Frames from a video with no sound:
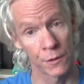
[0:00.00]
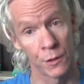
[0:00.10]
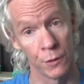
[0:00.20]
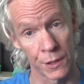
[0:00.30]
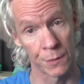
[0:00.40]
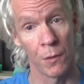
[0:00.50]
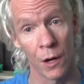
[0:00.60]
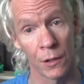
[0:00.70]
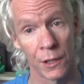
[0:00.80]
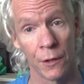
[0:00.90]
to a
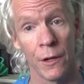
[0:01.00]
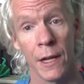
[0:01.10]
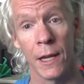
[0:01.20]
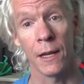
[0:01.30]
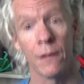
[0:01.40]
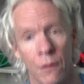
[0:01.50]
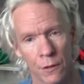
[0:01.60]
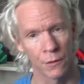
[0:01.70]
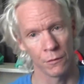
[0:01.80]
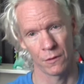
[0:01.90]
small degree, or
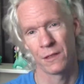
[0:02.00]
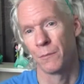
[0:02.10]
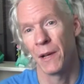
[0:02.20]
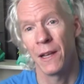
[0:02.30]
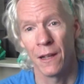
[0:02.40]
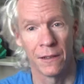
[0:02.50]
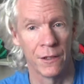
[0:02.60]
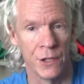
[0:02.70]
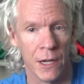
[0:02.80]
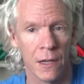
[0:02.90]
depending on the
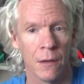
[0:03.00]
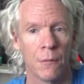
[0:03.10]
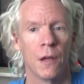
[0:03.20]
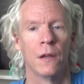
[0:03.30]
GM,